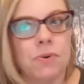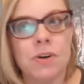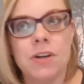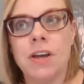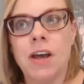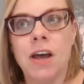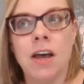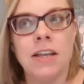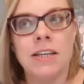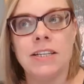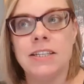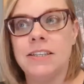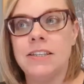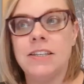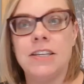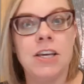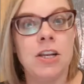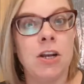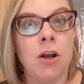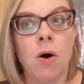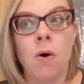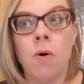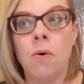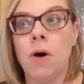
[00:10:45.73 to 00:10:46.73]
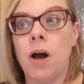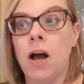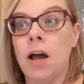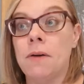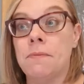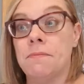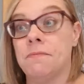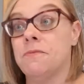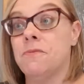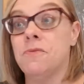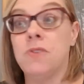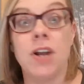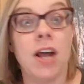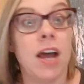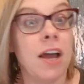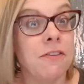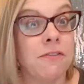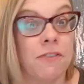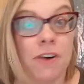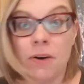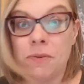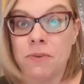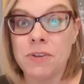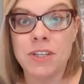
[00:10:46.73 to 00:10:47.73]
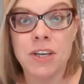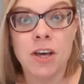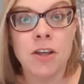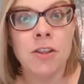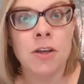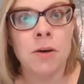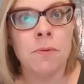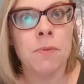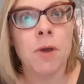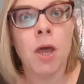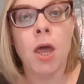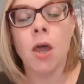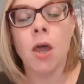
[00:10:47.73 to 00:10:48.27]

if I would tell them,